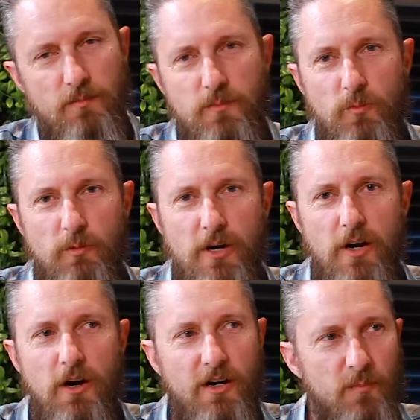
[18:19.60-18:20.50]
We want to
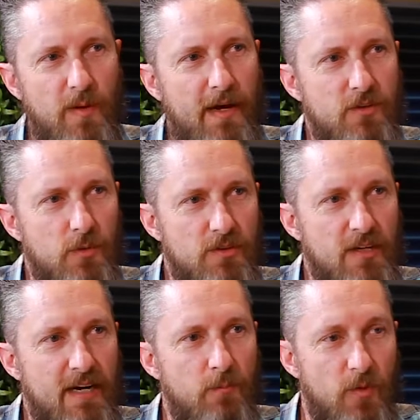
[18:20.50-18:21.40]
harken back to a
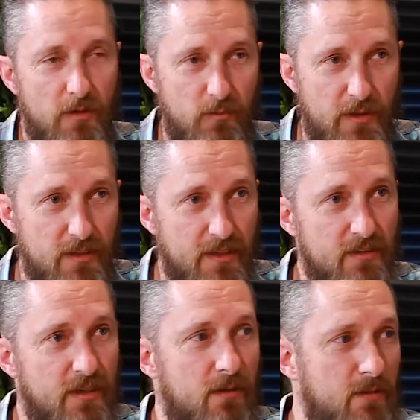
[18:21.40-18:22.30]
time when we think
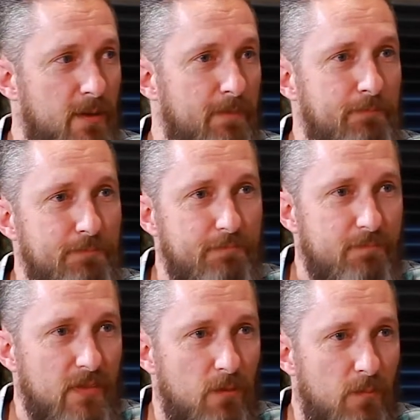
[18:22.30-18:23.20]
that
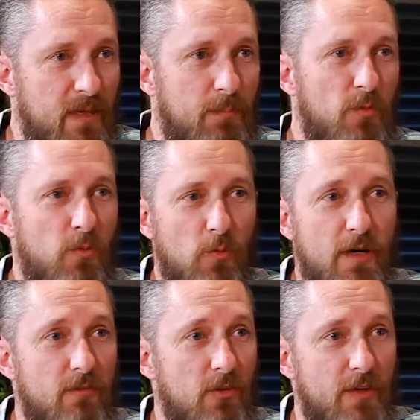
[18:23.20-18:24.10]
people, for
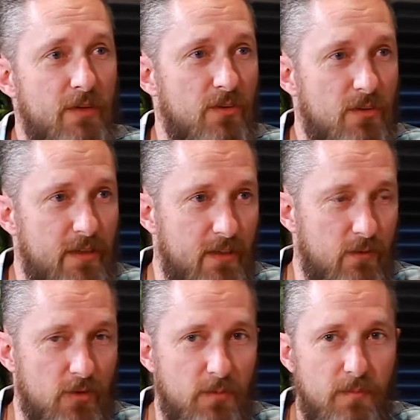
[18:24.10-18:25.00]
whatever reason, think it
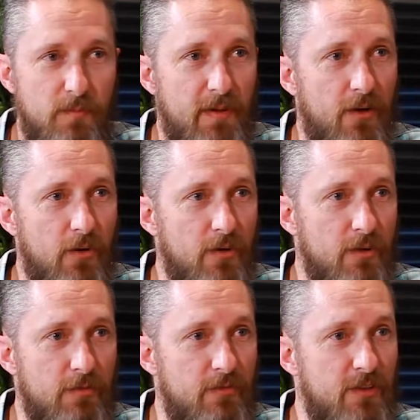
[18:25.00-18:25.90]
was better in the
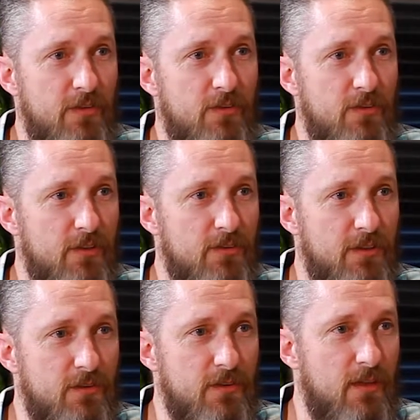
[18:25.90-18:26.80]
50s and
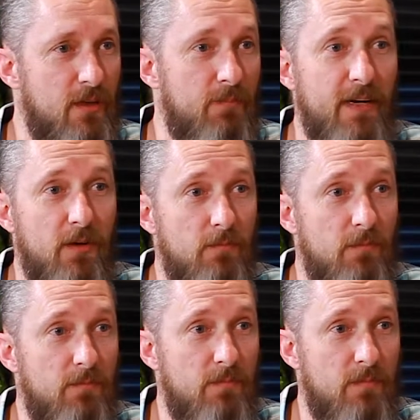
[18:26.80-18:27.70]
60s. It may
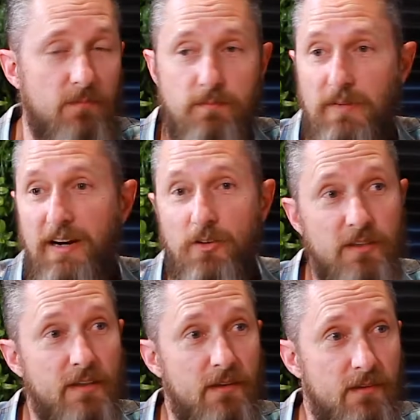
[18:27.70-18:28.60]
I don't
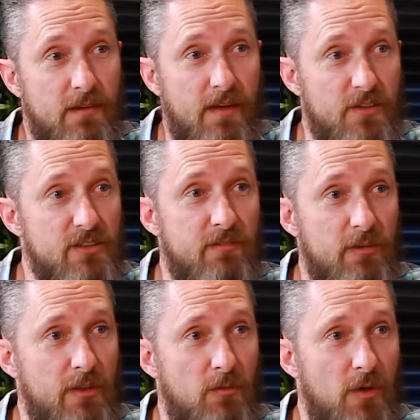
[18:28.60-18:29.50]
think it actually
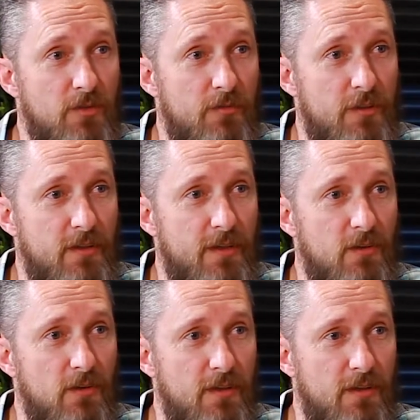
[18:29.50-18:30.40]
really was. If you take a
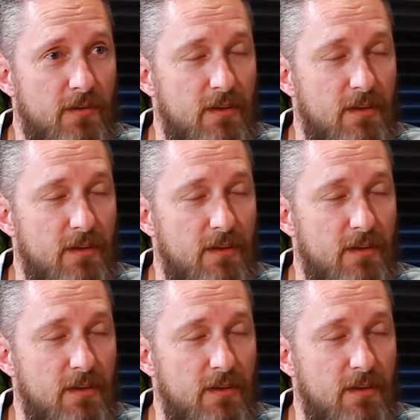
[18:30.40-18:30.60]
look at,